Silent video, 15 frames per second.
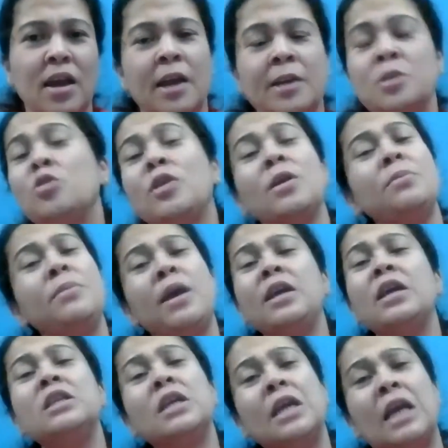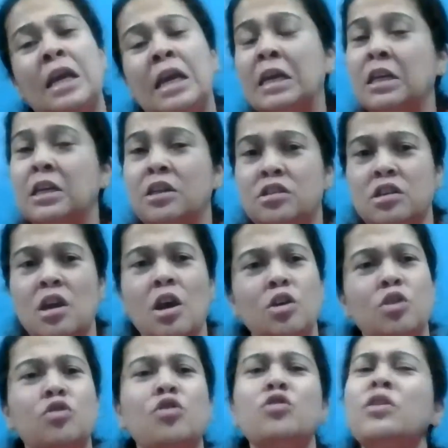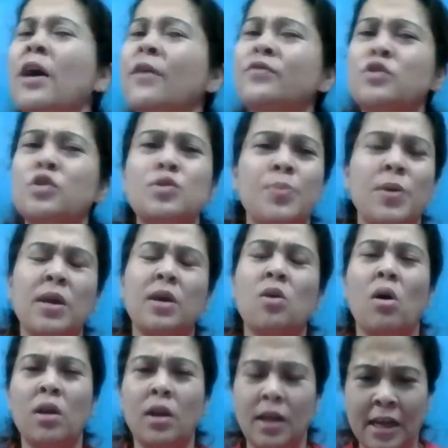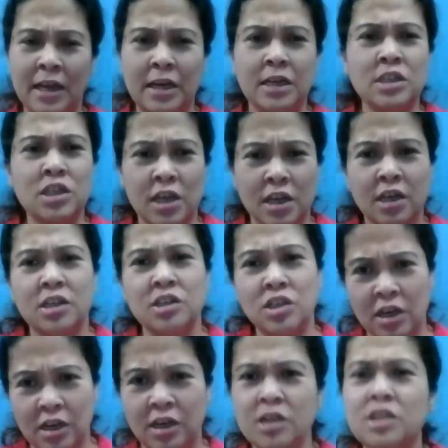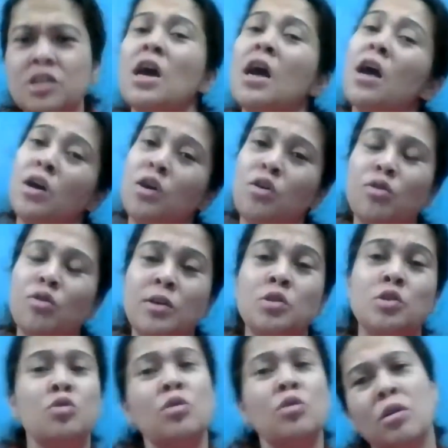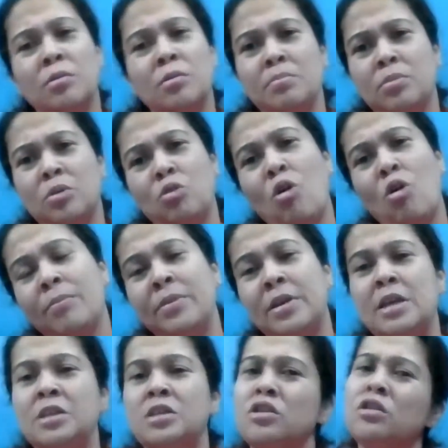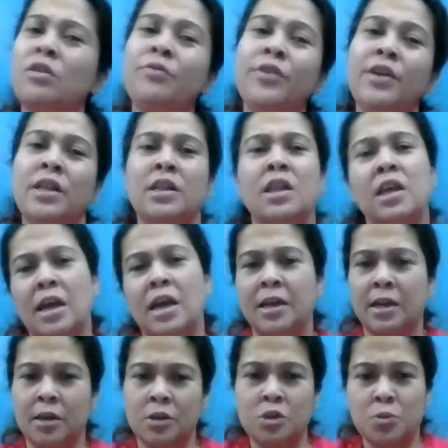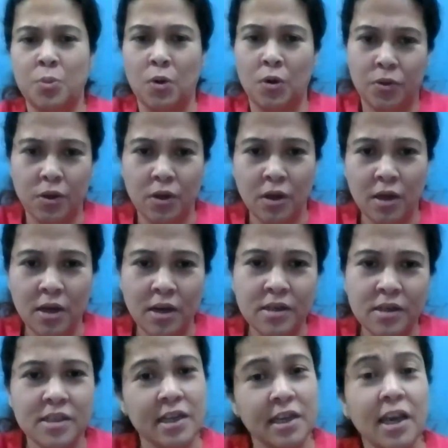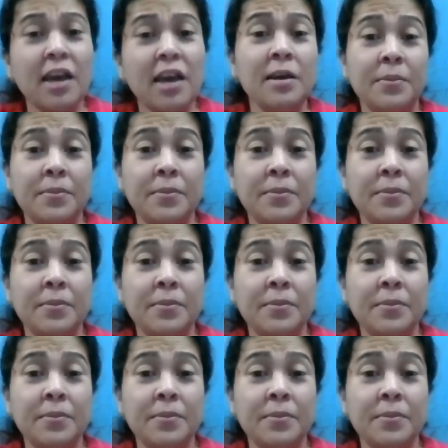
And you can make it in English. You don't have to speak all English. You can do a combination of Hindi and English. Okay?